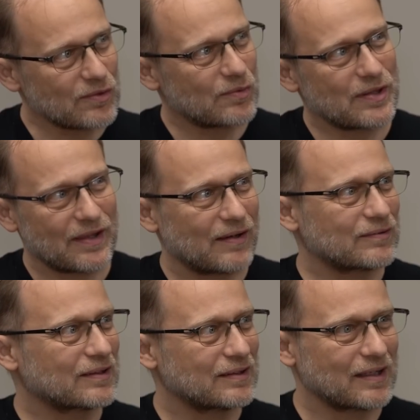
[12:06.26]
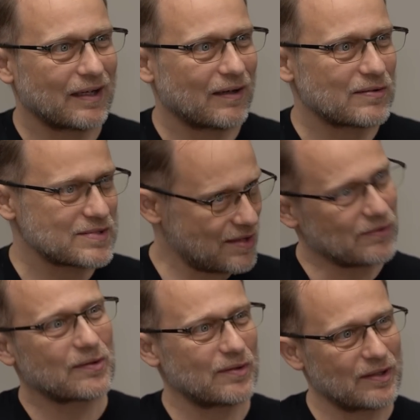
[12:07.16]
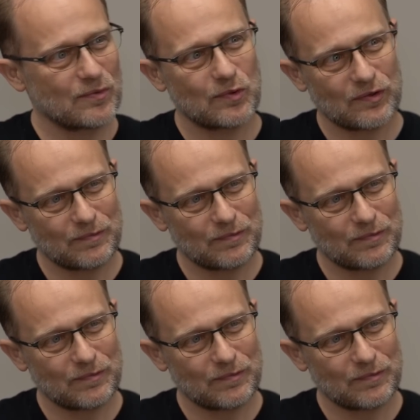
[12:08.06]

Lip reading: or without Kakao, South Korea would